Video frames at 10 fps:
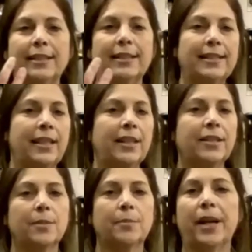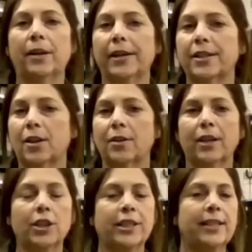the seeds, the berries, all
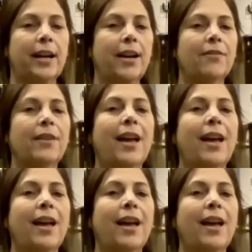that good stuff.